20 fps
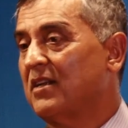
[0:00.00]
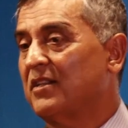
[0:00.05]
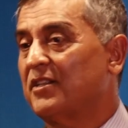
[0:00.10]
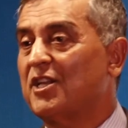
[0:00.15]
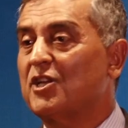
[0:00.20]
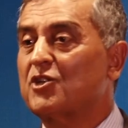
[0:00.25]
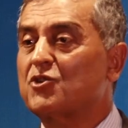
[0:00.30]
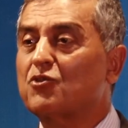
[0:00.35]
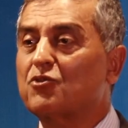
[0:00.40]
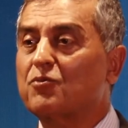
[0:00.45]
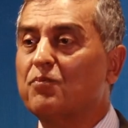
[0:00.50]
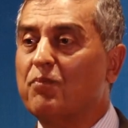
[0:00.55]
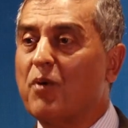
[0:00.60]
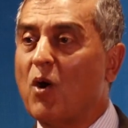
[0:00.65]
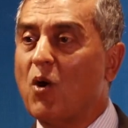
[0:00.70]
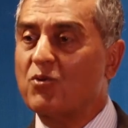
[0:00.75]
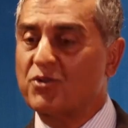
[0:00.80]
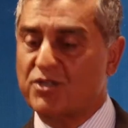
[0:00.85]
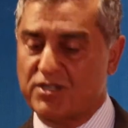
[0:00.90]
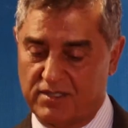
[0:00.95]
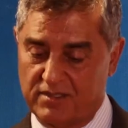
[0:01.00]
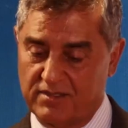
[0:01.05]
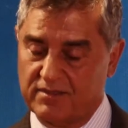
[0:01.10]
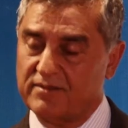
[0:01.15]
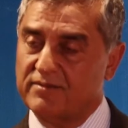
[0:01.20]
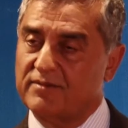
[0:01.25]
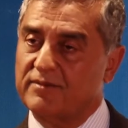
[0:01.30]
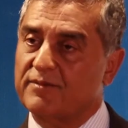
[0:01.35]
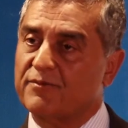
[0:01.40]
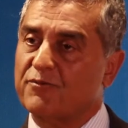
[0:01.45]
They took boat
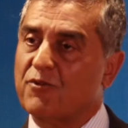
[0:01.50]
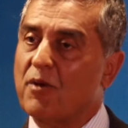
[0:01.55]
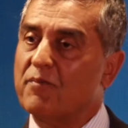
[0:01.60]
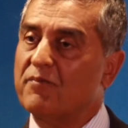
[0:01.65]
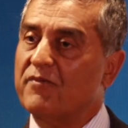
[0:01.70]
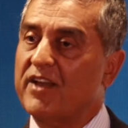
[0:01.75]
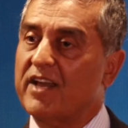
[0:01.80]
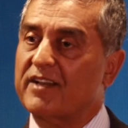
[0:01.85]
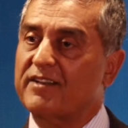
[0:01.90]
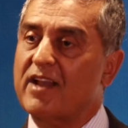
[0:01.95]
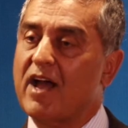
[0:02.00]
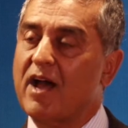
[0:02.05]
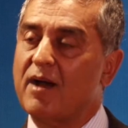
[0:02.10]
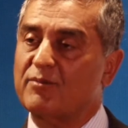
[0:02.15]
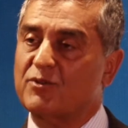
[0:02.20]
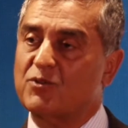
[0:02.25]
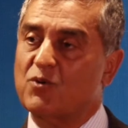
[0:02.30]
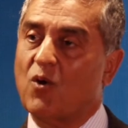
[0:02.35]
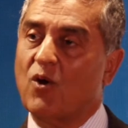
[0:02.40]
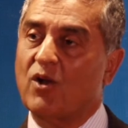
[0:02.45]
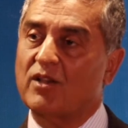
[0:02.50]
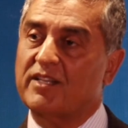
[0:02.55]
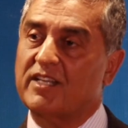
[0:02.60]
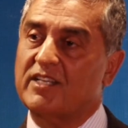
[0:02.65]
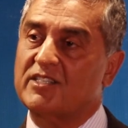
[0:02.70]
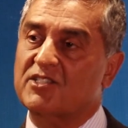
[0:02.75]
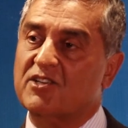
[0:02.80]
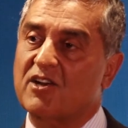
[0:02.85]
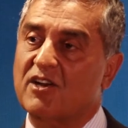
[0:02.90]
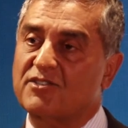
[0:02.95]
from Vietnam to all
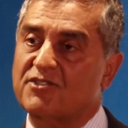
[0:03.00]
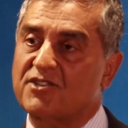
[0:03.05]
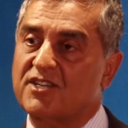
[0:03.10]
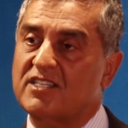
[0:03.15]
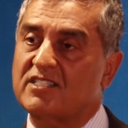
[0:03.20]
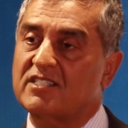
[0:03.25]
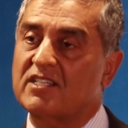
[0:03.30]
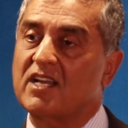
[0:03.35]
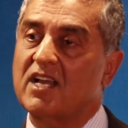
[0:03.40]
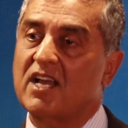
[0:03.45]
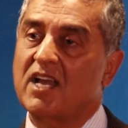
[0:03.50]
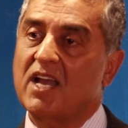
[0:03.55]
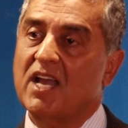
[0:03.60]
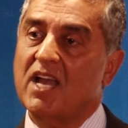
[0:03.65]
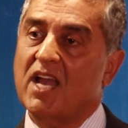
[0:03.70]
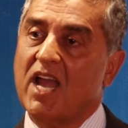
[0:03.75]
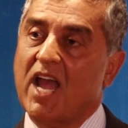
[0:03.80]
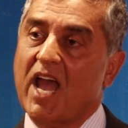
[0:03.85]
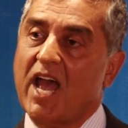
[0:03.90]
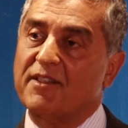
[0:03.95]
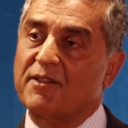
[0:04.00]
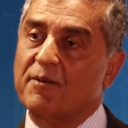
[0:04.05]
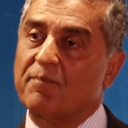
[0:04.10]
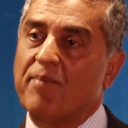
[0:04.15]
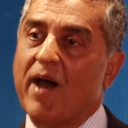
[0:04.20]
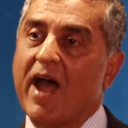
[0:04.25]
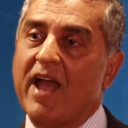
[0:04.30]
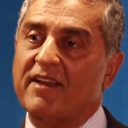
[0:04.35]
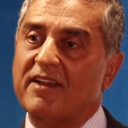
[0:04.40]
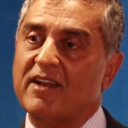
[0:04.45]
these countries, and the
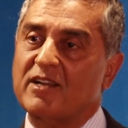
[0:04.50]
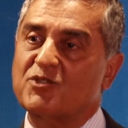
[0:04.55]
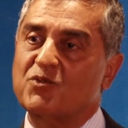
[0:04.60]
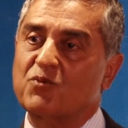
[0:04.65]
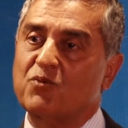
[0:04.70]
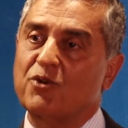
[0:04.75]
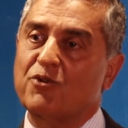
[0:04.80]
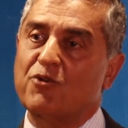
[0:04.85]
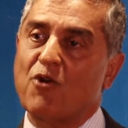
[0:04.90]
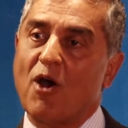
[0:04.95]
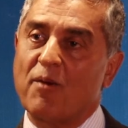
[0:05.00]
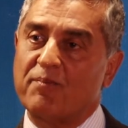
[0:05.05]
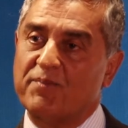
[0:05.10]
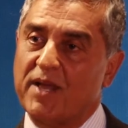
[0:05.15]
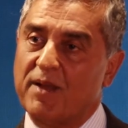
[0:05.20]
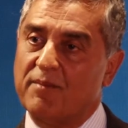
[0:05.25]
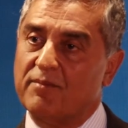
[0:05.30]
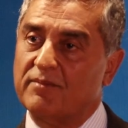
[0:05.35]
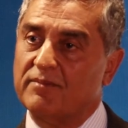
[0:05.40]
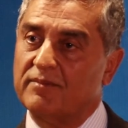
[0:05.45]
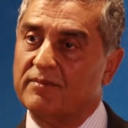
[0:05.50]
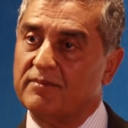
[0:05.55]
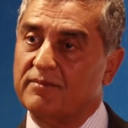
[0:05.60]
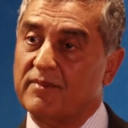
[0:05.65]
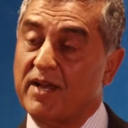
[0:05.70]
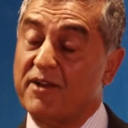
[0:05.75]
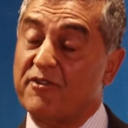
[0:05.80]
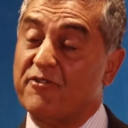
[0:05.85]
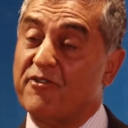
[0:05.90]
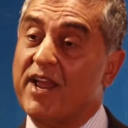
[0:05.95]
pirates would rob them
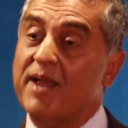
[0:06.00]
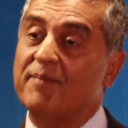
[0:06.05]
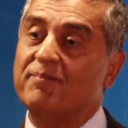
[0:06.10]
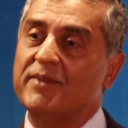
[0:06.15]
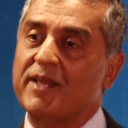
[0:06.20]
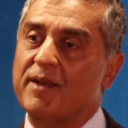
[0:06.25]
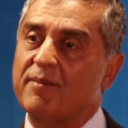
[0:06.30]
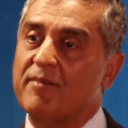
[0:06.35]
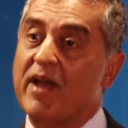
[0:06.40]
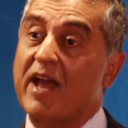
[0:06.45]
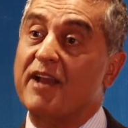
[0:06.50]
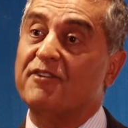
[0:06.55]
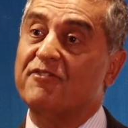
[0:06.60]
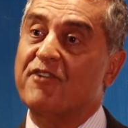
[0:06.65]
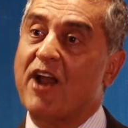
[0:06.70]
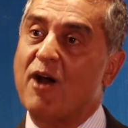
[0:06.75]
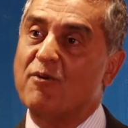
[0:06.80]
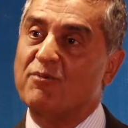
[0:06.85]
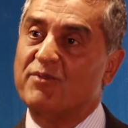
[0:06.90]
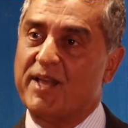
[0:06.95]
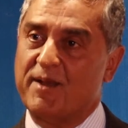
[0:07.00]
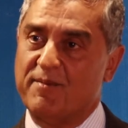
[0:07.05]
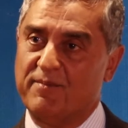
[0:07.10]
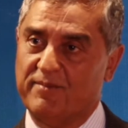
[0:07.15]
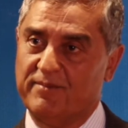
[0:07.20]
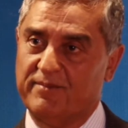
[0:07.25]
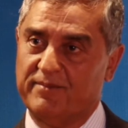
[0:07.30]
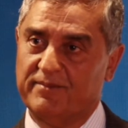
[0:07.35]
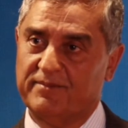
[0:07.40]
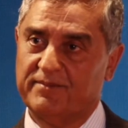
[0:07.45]
and rape them and drown them
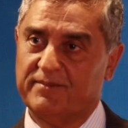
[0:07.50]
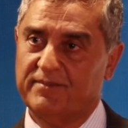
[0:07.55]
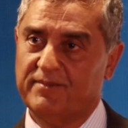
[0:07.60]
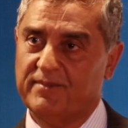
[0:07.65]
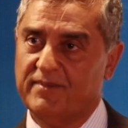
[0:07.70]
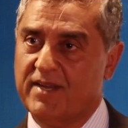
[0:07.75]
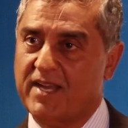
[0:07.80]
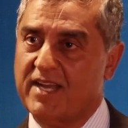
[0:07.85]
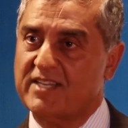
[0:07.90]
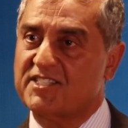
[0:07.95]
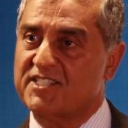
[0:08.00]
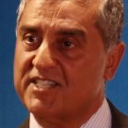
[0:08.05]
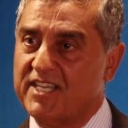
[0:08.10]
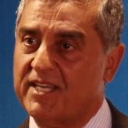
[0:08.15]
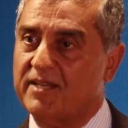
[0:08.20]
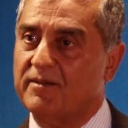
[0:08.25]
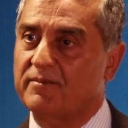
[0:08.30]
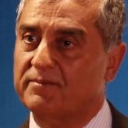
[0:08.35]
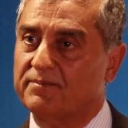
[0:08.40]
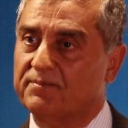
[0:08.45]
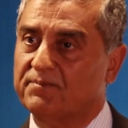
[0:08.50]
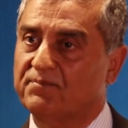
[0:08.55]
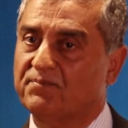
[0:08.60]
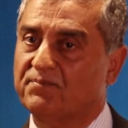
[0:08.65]
at sea.